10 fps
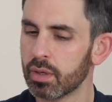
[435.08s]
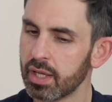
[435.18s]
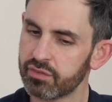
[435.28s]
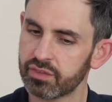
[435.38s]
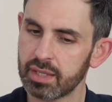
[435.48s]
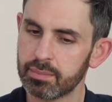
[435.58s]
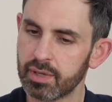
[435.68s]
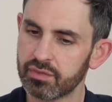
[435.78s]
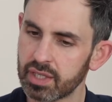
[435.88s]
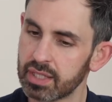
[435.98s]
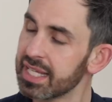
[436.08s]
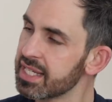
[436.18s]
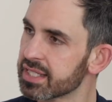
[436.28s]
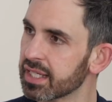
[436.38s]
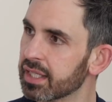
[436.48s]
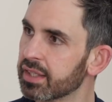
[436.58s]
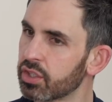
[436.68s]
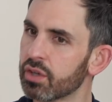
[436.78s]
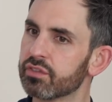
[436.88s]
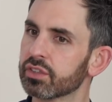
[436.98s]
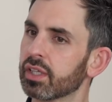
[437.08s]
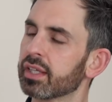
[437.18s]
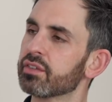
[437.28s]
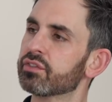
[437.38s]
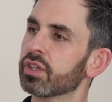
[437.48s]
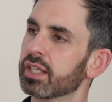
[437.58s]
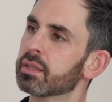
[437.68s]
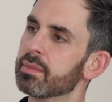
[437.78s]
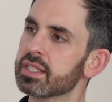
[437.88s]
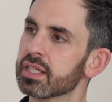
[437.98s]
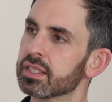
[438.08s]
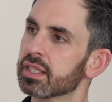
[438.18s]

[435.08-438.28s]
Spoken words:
if they lease it, they don't feel like they've fully committed,